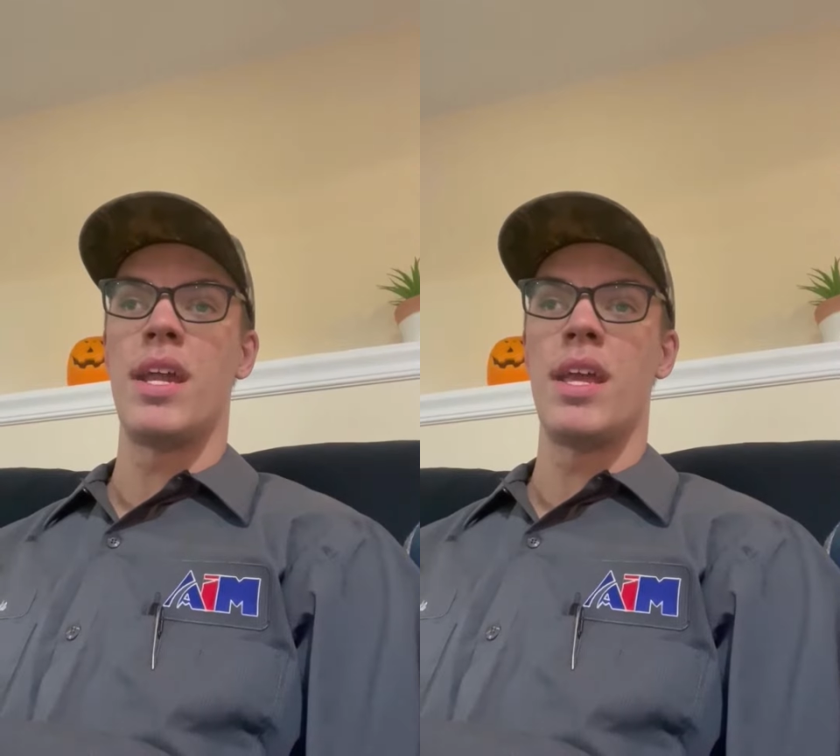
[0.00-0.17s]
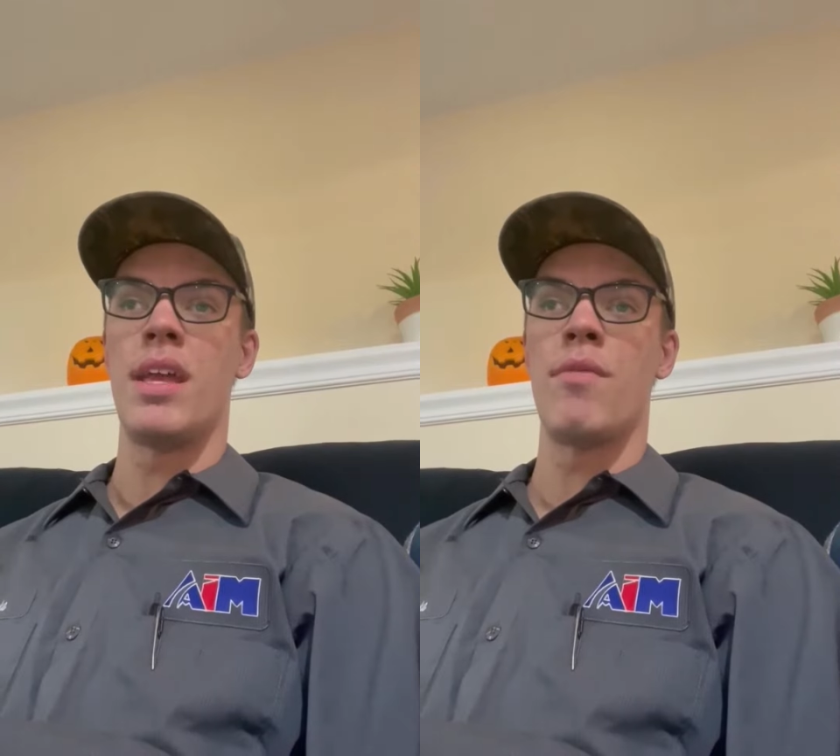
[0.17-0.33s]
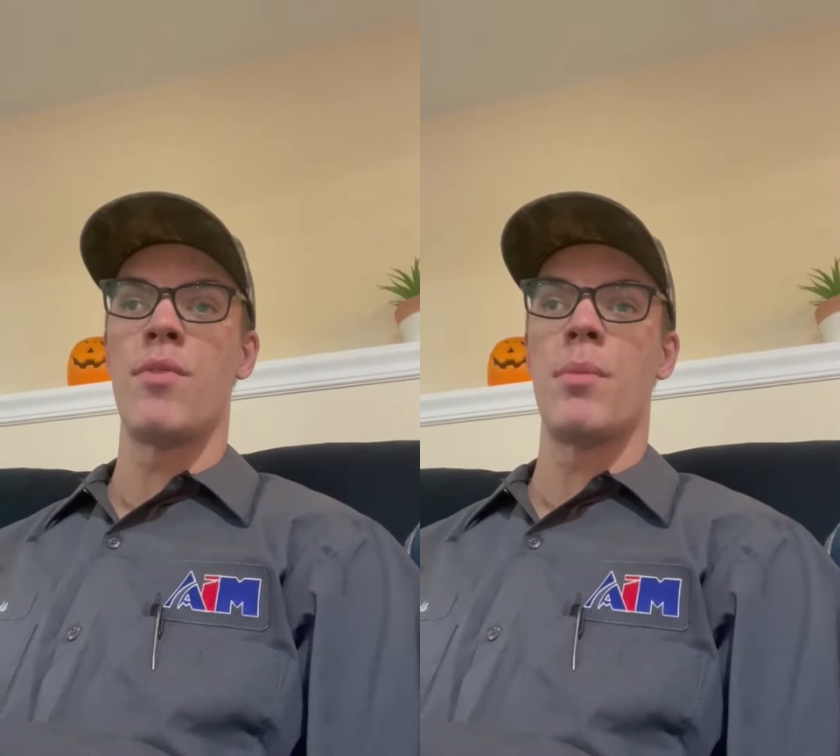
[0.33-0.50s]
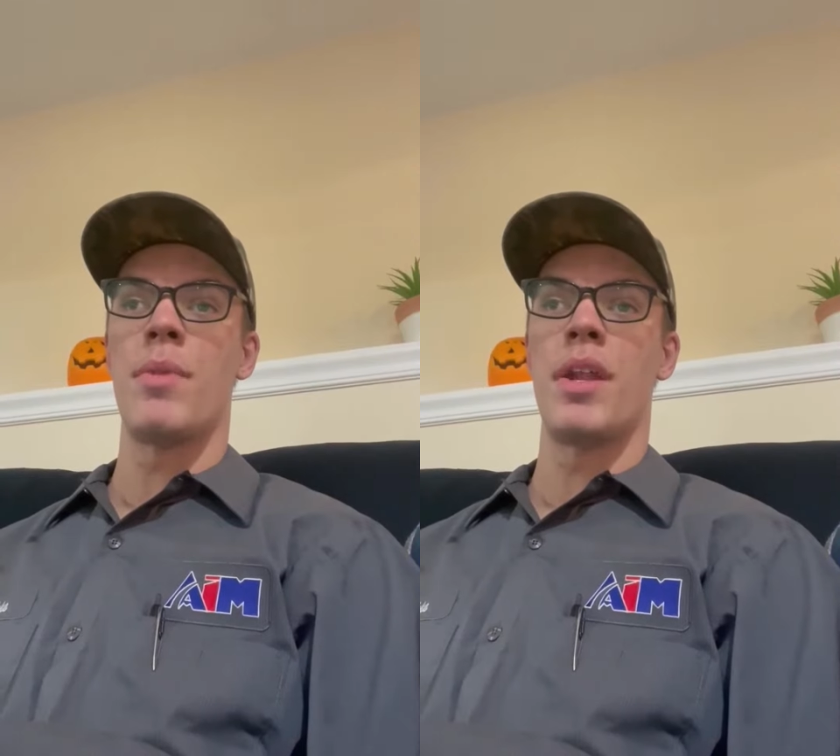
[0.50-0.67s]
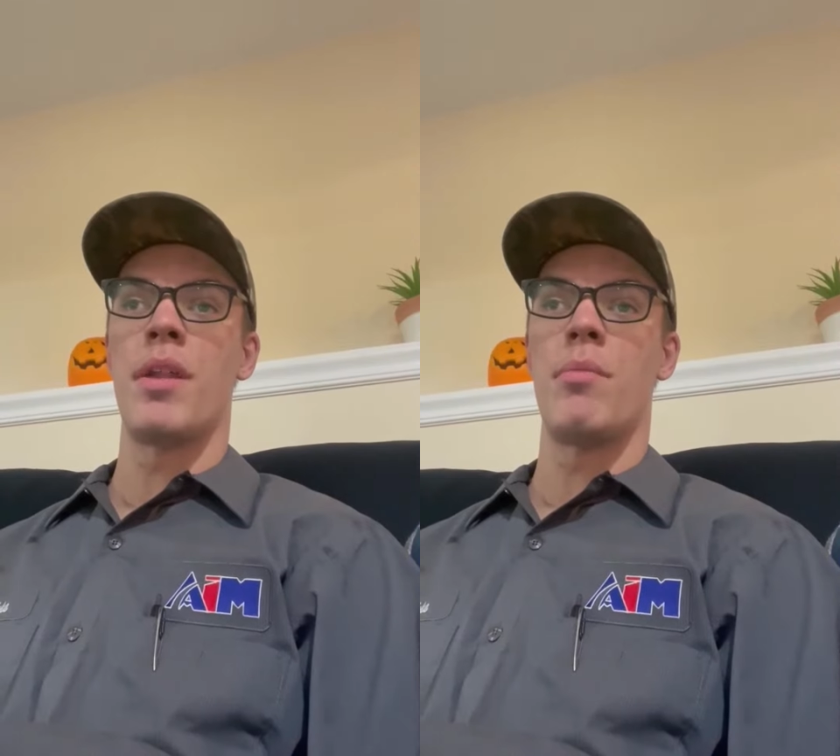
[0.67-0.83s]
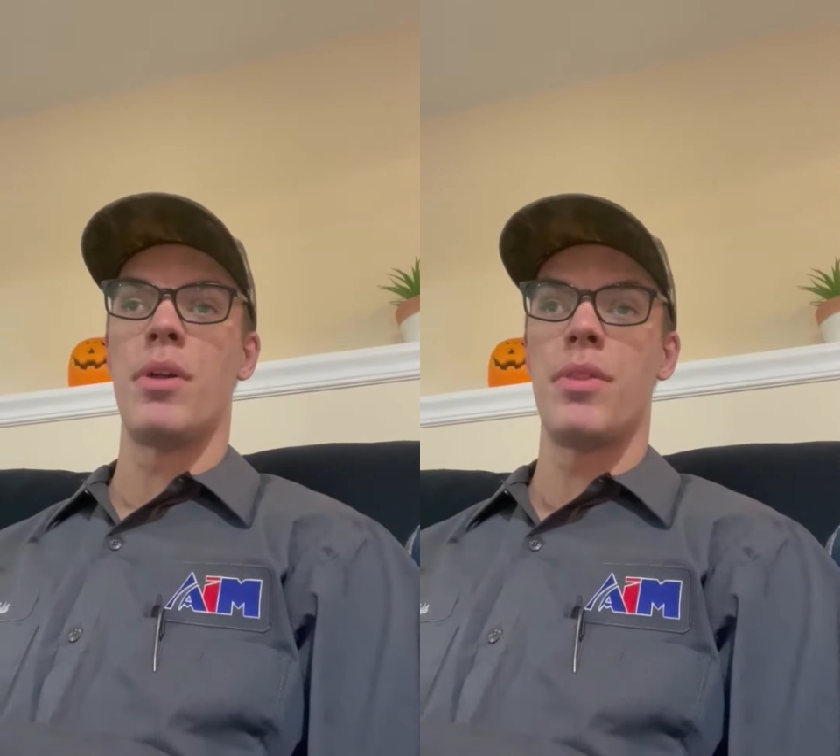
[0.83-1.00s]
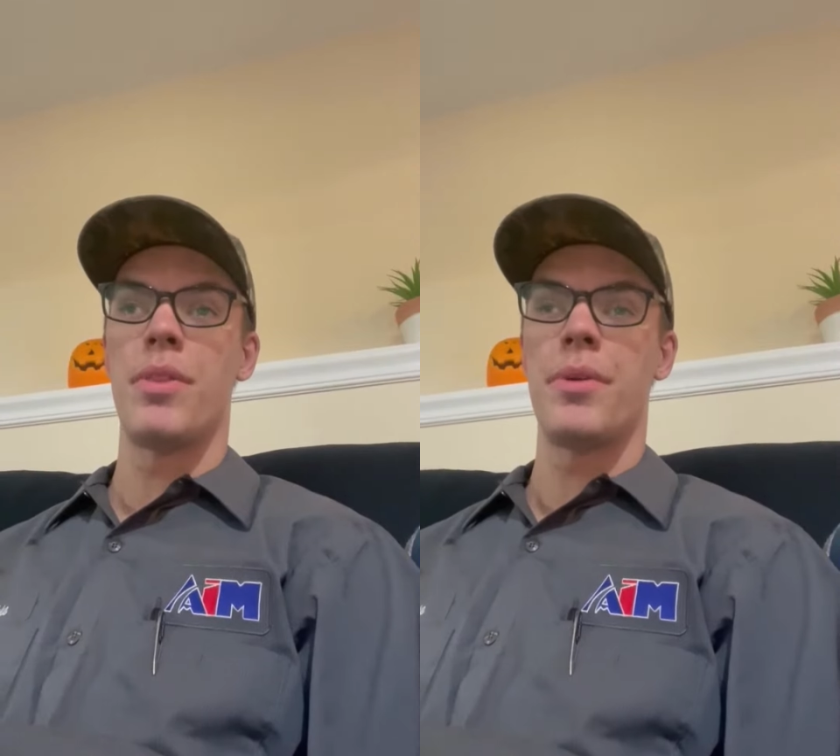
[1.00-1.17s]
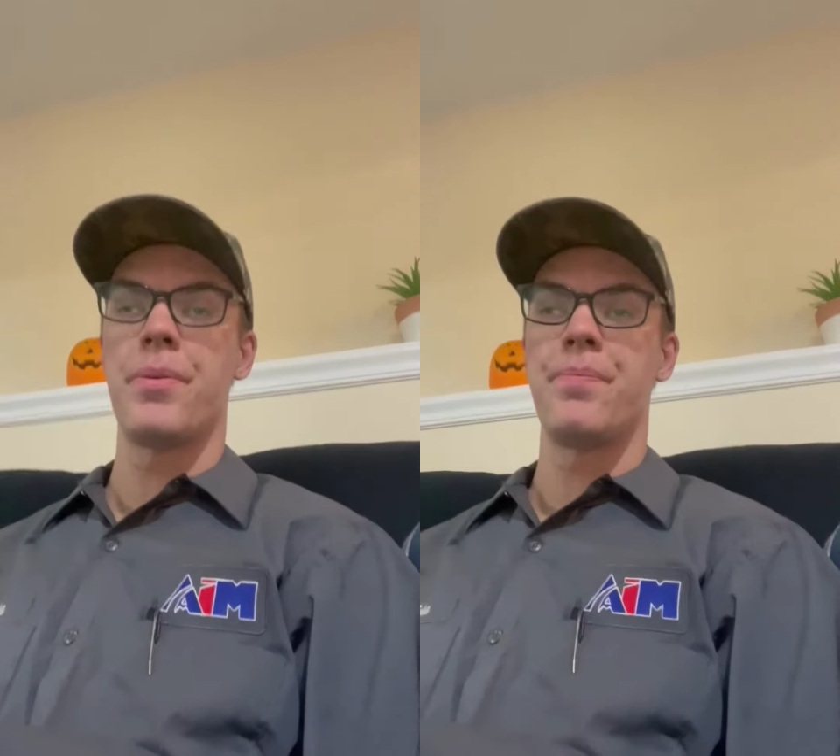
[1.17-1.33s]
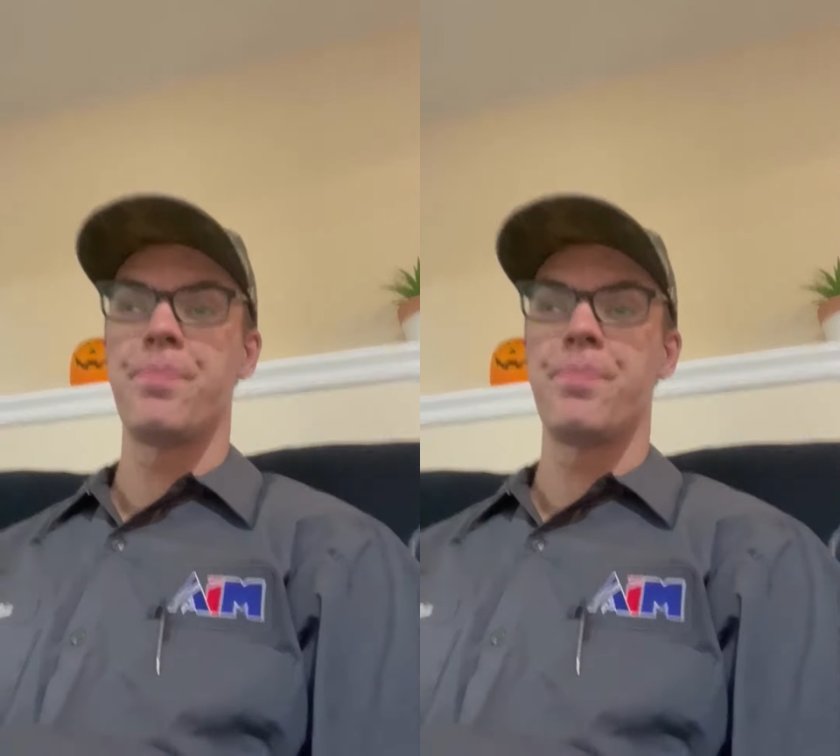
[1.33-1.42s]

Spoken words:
at AIM for about a month.